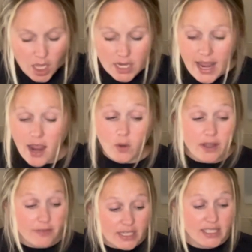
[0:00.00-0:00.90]
Now,
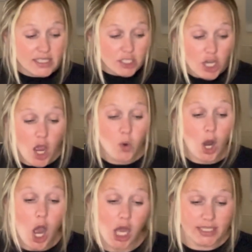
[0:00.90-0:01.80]
if this is a no
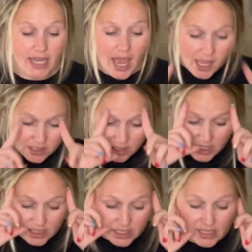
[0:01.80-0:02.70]
contact,
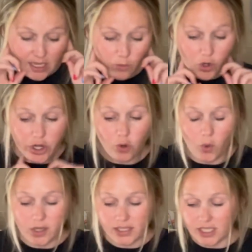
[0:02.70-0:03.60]
this is someone who
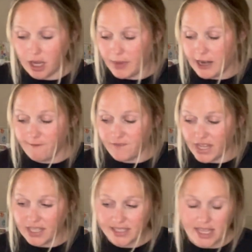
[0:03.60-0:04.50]
wants to come in and
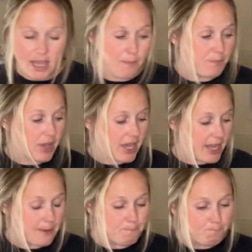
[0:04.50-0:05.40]
fix it,
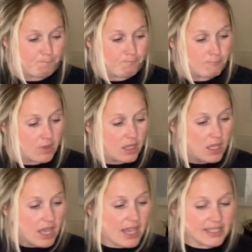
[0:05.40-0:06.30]
but
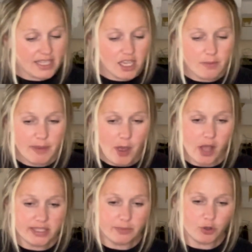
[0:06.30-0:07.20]
is it going to be
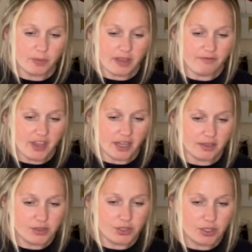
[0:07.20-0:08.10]
possible to be
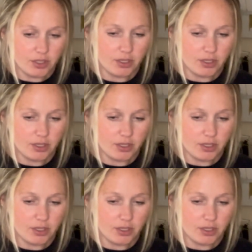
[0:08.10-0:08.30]
fixed?